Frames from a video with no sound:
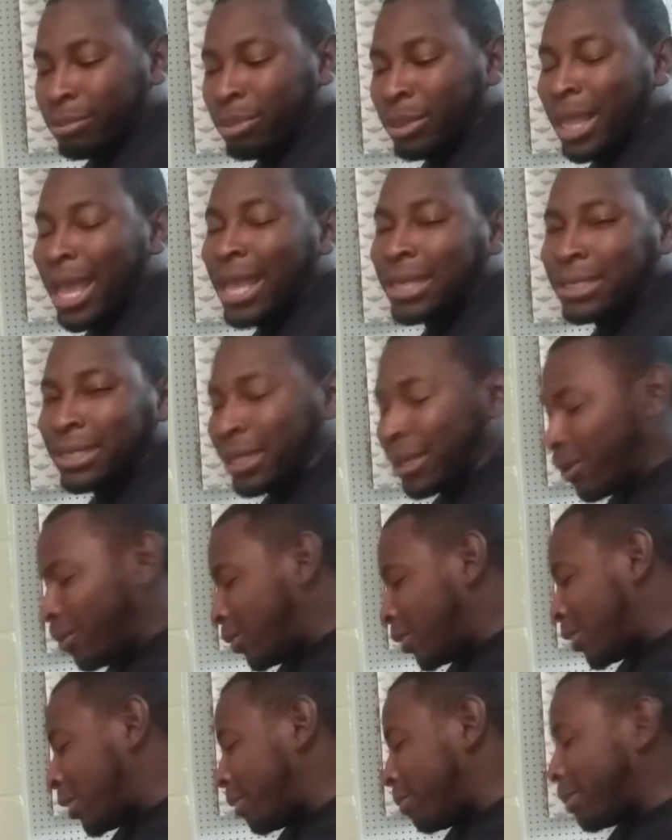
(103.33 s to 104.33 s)

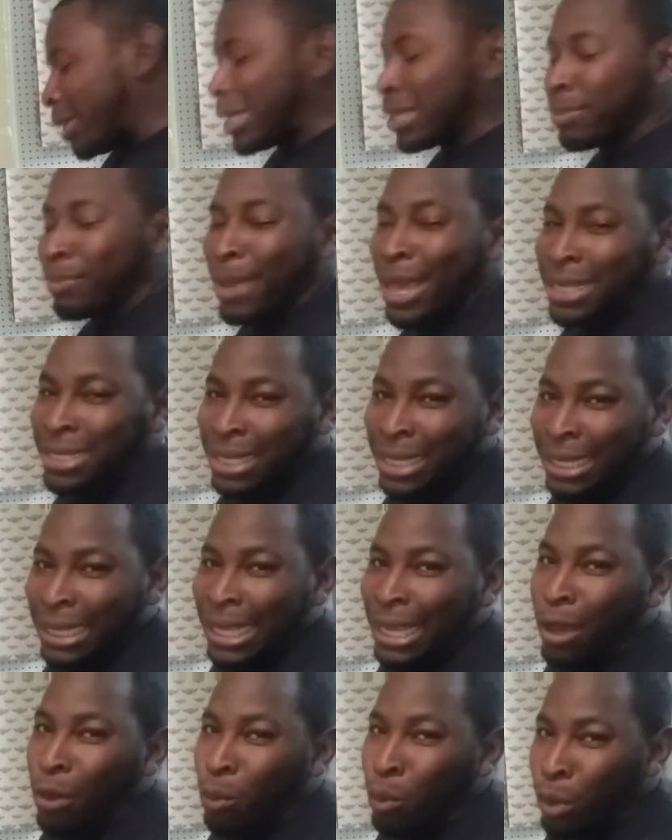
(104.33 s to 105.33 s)
plastic wood, but it's
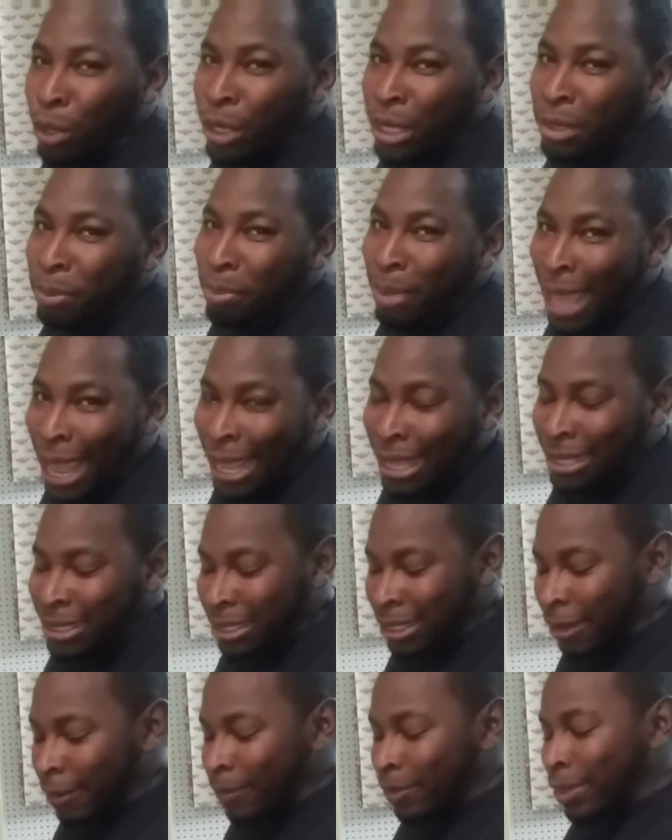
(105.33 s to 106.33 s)
basically a wood
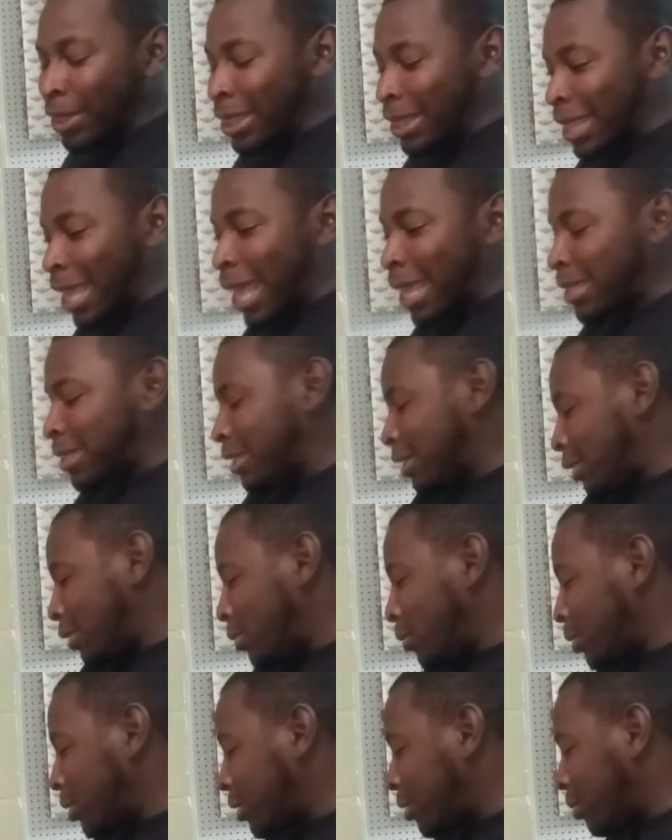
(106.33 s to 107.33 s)
paste that's
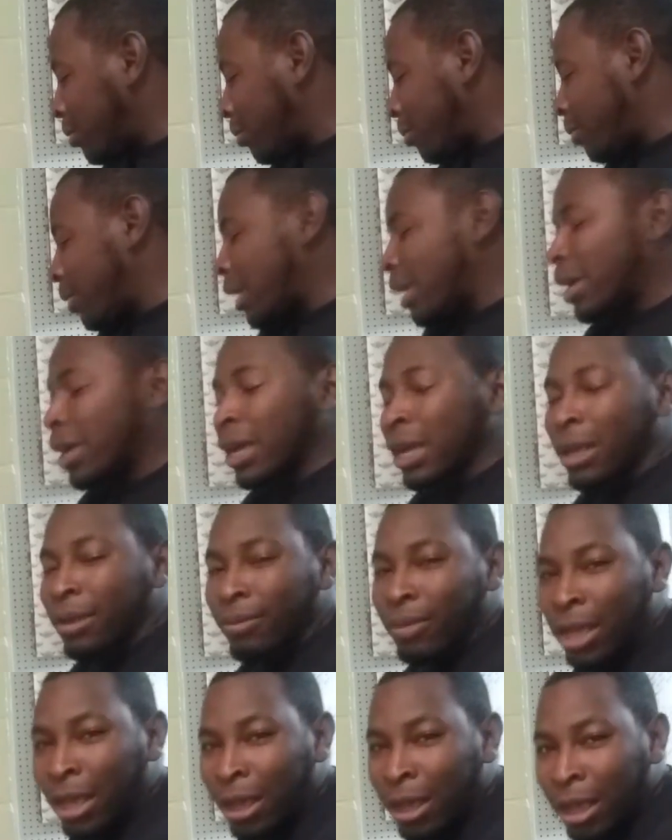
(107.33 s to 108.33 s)
used to
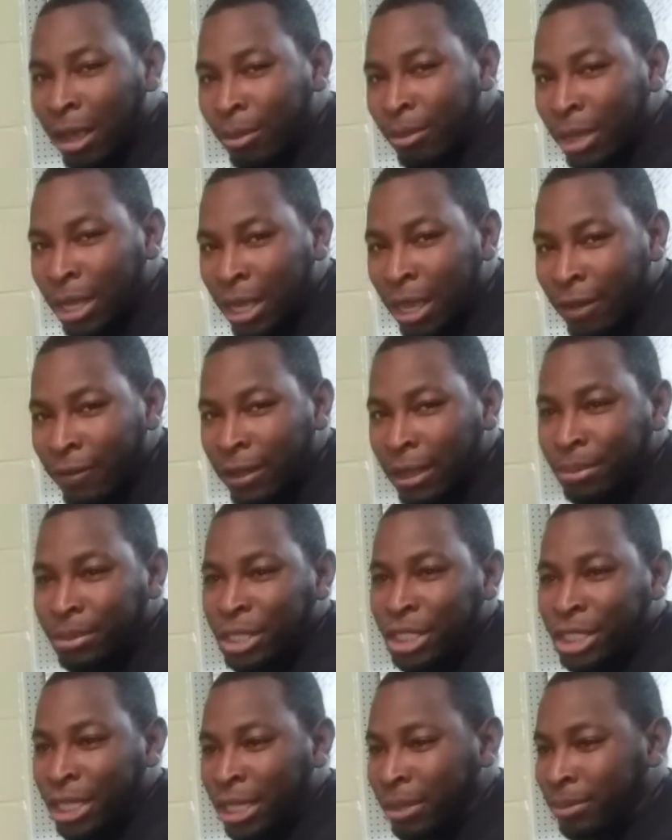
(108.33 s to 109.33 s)
cover
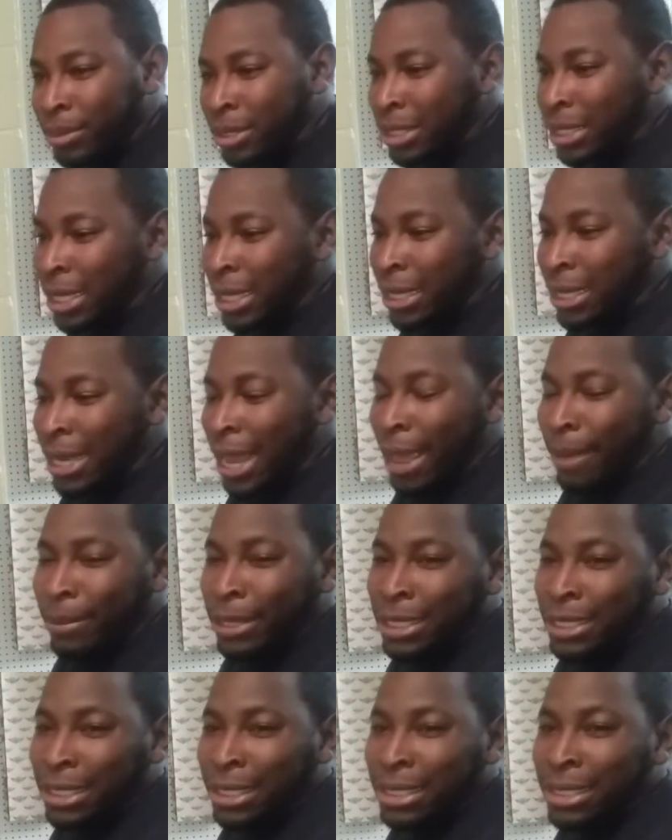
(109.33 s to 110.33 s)
up chips and
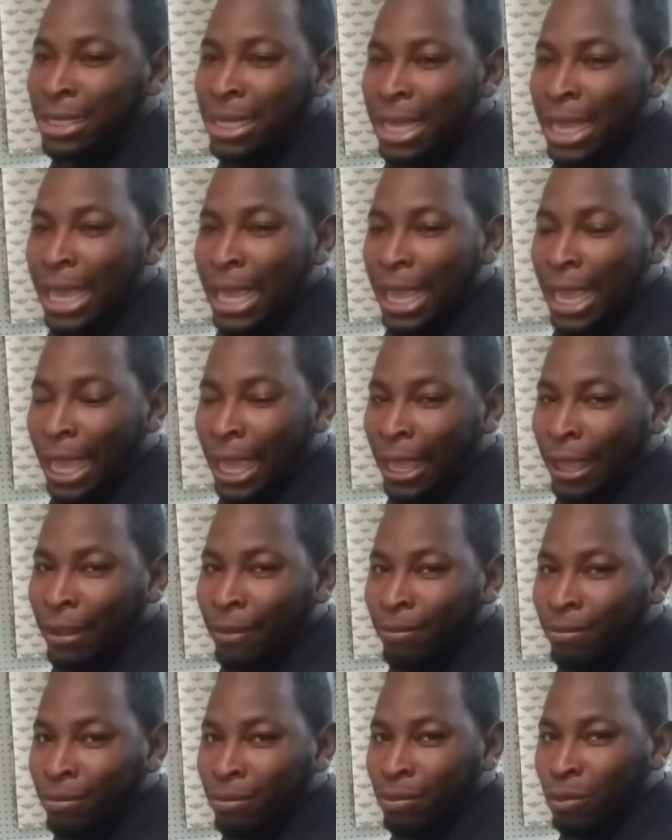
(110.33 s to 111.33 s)
damages
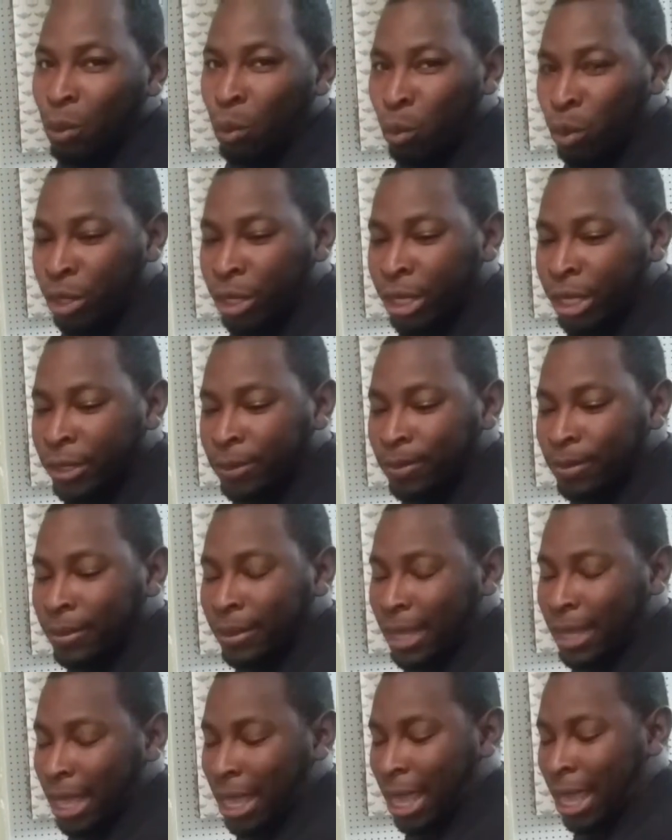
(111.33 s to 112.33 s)
in wood,
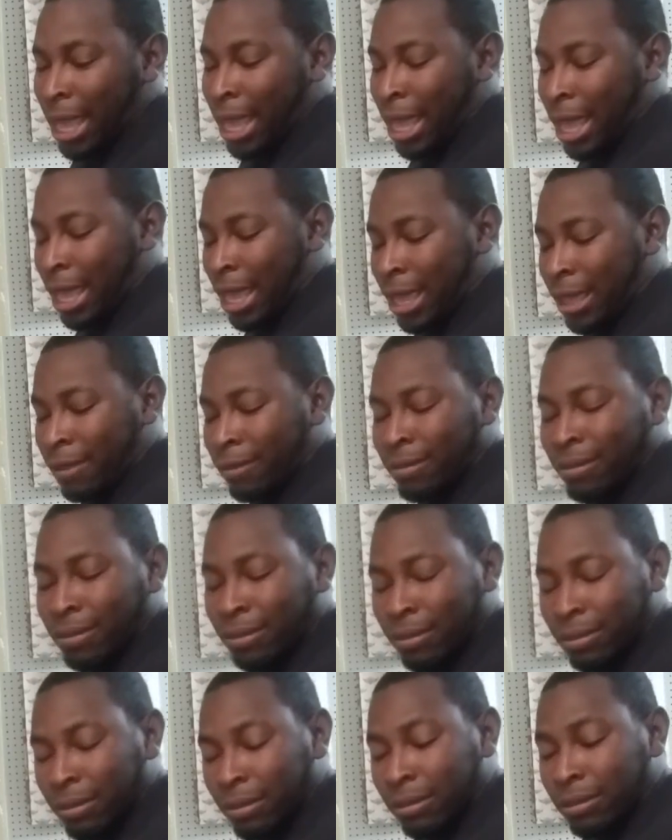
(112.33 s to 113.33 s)
and
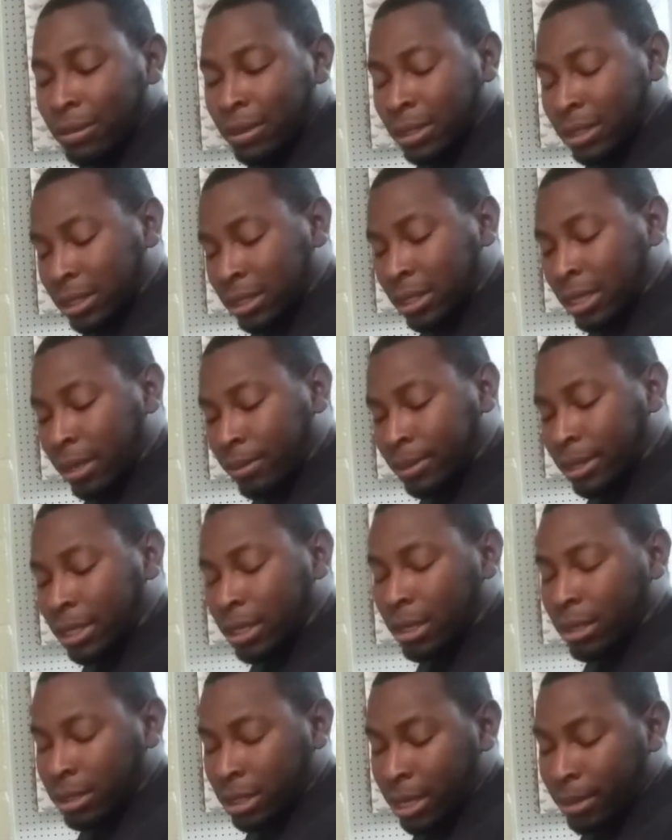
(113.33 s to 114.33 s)

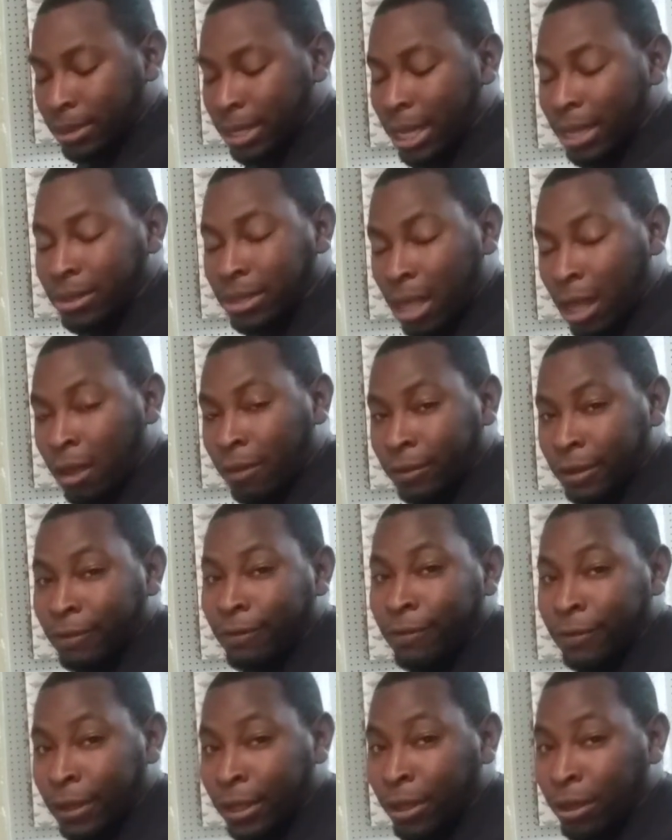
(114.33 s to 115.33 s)
sometimes
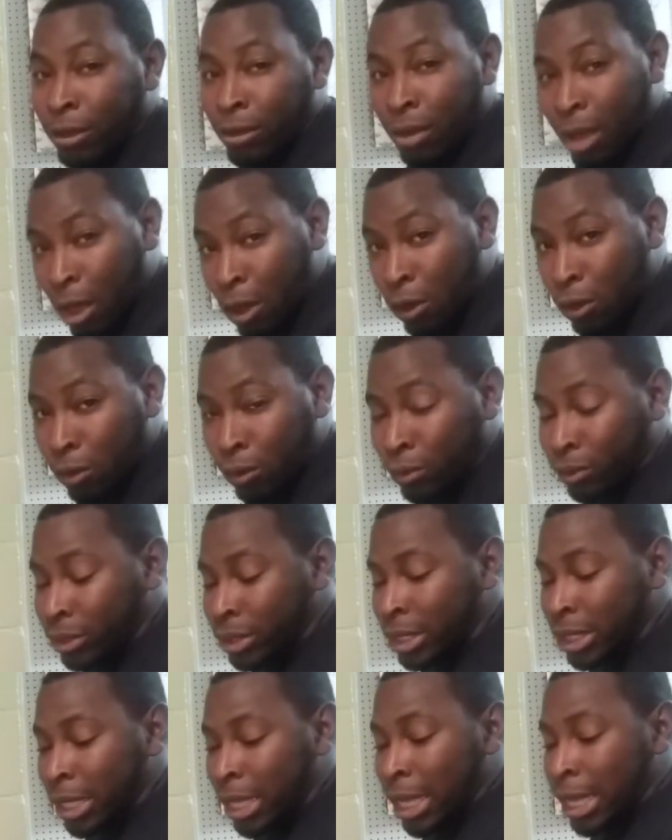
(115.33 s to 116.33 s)
often fill
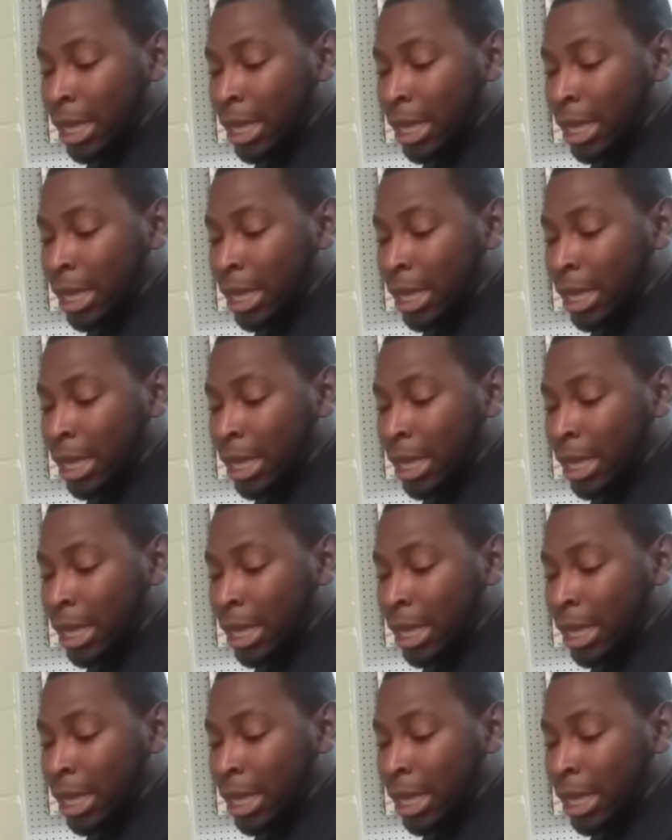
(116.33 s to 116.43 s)
holes,